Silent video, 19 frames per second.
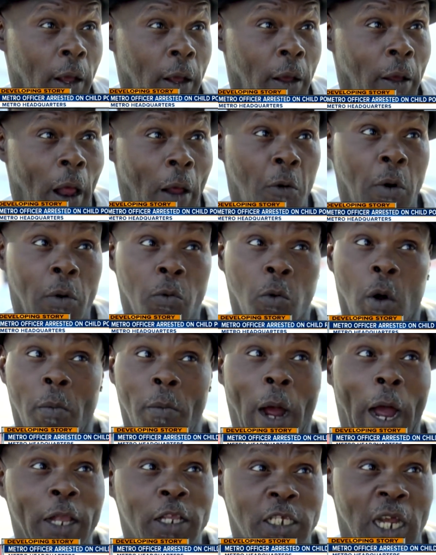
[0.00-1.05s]
And I wouldn't want
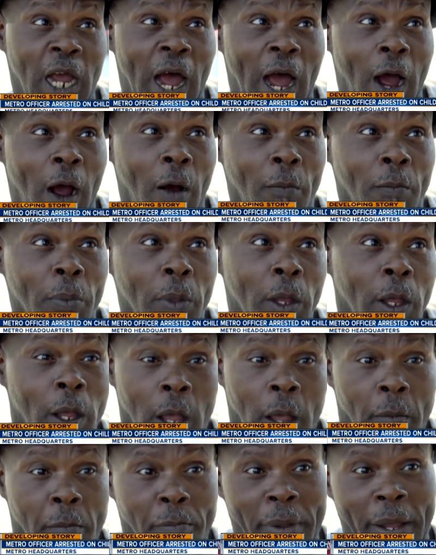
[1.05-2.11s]
my child
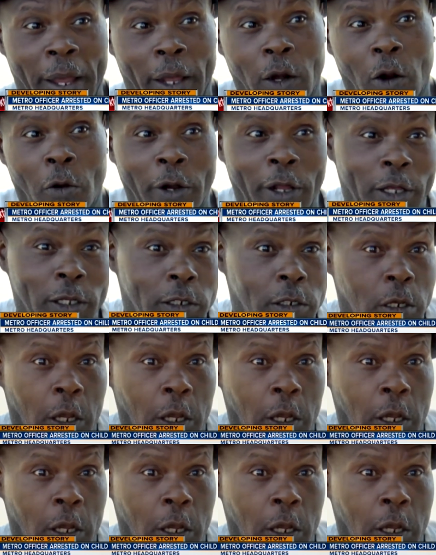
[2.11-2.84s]
being on his